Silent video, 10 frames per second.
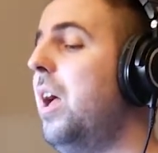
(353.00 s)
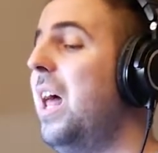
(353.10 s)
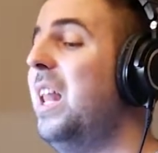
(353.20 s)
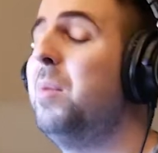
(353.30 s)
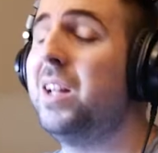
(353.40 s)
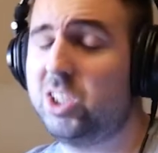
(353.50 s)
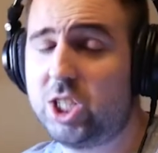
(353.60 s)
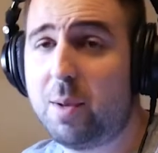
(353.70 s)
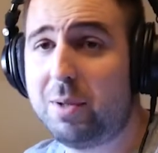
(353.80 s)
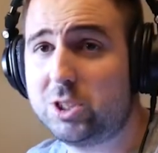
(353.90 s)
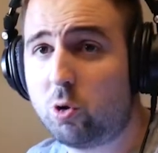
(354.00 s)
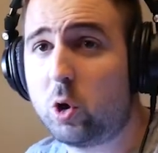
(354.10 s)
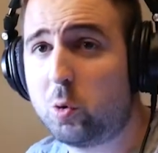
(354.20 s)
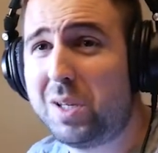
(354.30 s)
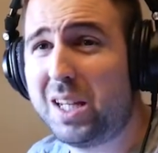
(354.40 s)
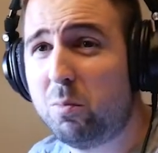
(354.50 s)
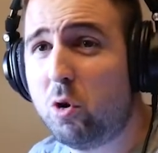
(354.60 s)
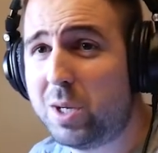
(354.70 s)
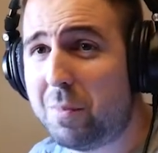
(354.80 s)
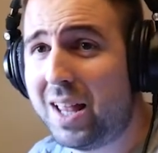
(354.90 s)
Elemental Shaman is going to be in
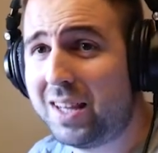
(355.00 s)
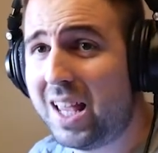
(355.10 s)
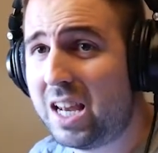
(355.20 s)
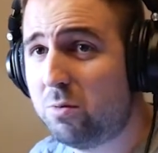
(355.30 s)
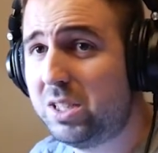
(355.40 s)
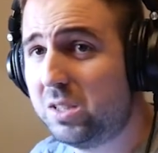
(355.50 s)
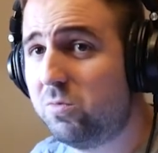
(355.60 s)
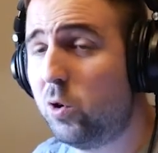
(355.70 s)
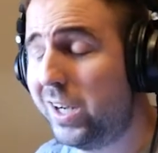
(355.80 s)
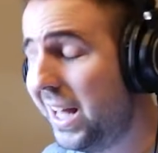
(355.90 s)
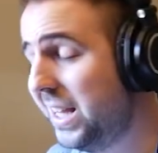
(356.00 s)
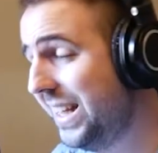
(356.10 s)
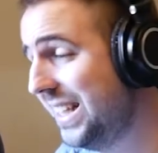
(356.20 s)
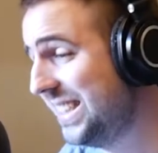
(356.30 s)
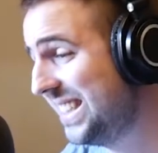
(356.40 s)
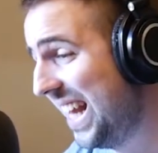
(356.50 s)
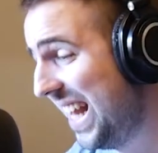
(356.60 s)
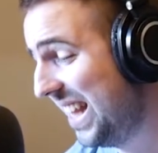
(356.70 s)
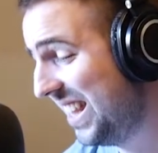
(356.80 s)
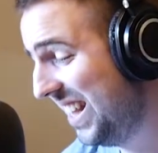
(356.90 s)
more demand, and the reason for that is
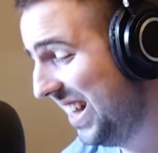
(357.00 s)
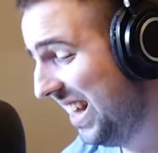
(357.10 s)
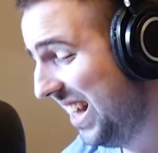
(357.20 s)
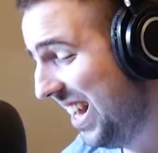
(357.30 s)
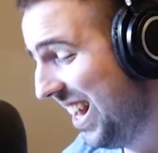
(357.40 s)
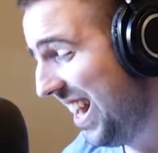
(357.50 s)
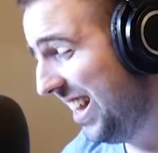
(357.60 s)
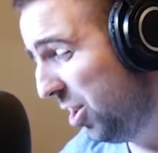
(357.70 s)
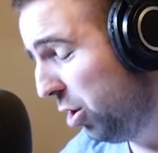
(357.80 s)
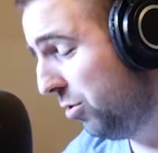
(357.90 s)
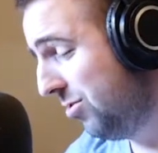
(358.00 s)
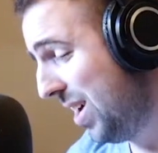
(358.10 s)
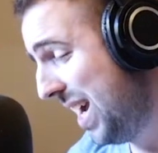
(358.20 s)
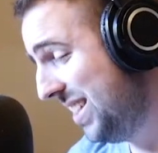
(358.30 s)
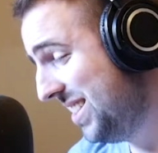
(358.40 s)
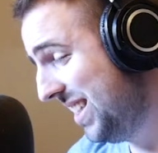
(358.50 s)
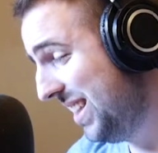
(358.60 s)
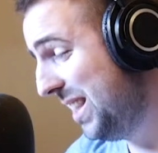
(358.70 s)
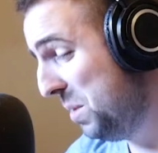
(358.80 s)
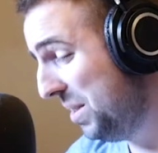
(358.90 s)
that a lot of fights in
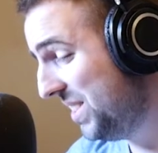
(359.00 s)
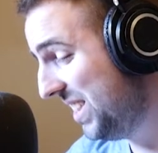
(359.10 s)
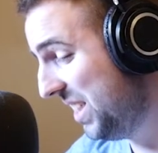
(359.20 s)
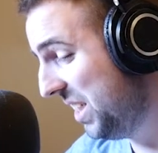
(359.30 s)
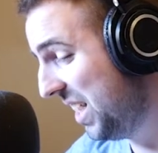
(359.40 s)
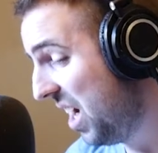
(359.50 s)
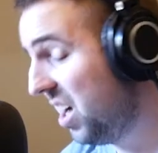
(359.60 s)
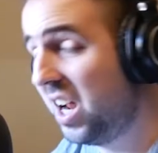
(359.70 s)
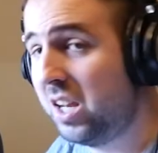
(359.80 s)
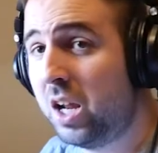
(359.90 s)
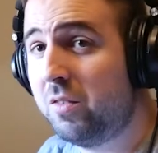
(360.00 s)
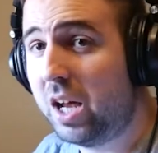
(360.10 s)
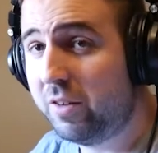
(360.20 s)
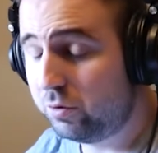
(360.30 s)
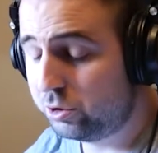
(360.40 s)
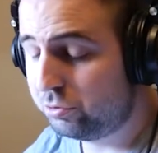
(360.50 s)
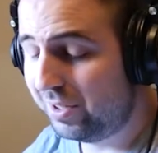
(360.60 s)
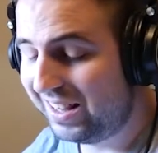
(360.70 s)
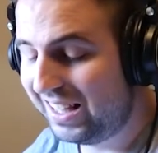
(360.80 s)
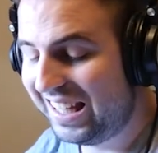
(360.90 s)
TBC are
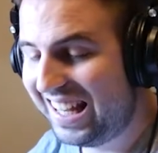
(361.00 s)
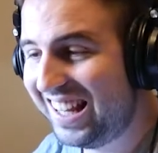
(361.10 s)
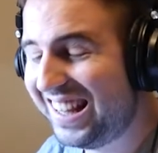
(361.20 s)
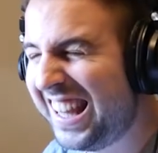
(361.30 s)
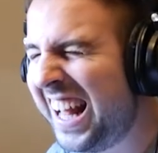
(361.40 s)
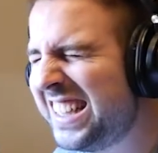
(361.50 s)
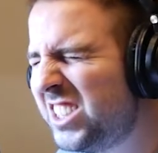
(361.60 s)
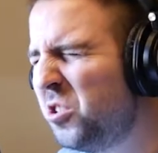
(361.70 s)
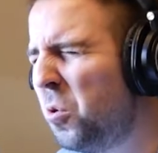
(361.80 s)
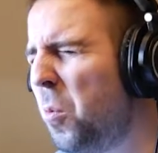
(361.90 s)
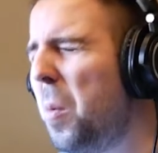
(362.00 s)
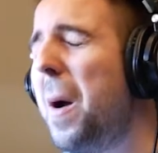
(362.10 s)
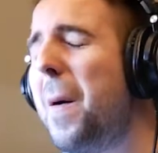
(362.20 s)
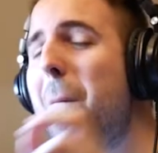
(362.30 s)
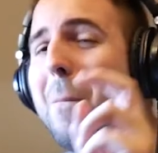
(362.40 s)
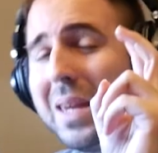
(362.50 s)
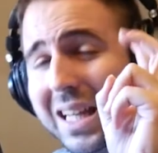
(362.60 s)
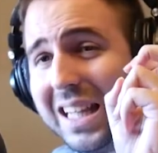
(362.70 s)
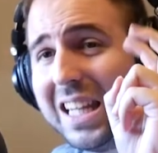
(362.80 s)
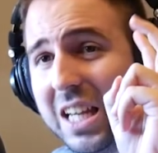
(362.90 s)
unfortunately not so
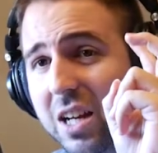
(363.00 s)
melee